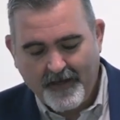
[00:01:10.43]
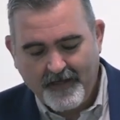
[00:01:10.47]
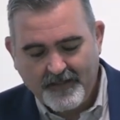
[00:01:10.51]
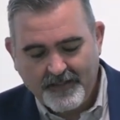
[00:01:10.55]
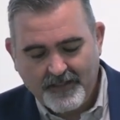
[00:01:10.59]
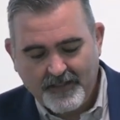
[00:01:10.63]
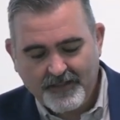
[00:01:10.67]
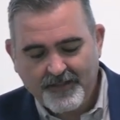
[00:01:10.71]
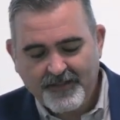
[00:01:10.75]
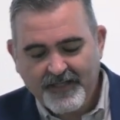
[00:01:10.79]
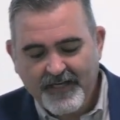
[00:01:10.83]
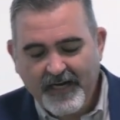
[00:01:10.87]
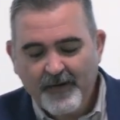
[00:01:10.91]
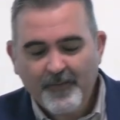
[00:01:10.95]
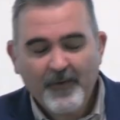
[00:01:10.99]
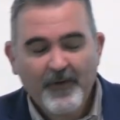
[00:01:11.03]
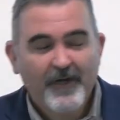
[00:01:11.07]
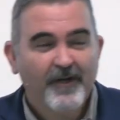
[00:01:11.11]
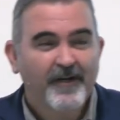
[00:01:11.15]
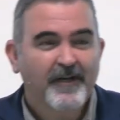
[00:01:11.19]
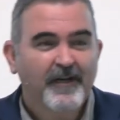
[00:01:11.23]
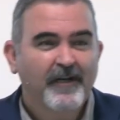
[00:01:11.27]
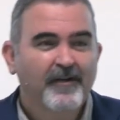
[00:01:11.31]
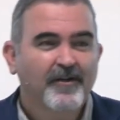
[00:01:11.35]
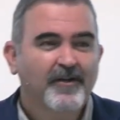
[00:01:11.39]
So today we're
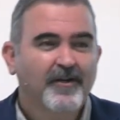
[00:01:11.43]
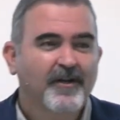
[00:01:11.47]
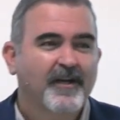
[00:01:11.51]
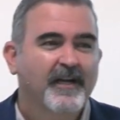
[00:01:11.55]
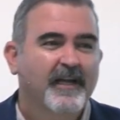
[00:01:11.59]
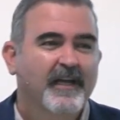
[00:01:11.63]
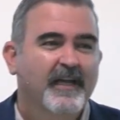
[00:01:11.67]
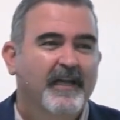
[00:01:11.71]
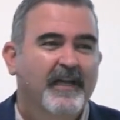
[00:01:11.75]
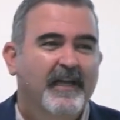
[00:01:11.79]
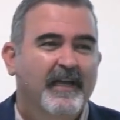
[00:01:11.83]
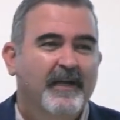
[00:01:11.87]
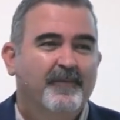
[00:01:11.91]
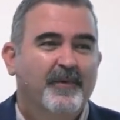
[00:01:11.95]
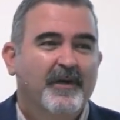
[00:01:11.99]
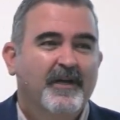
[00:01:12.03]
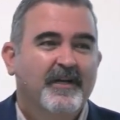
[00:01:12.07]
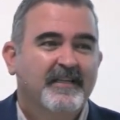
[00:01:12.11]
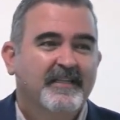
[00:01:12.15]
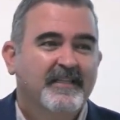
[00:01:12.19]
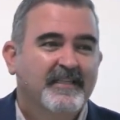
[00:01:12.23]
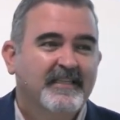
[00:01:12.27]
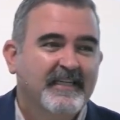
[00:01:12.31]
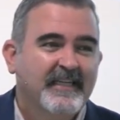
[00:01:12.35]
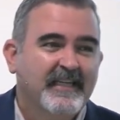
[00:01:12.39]
going to look and we're
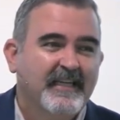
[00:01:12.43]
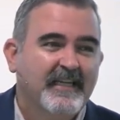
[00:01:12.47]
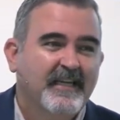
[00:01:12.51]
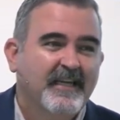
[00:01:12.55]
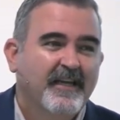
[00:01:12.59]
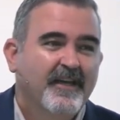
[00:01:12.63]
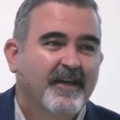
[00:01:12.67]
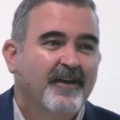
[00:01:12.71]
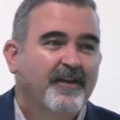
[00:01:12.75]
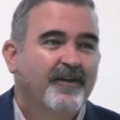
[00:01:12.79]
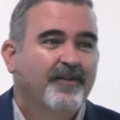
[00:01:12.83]
going to see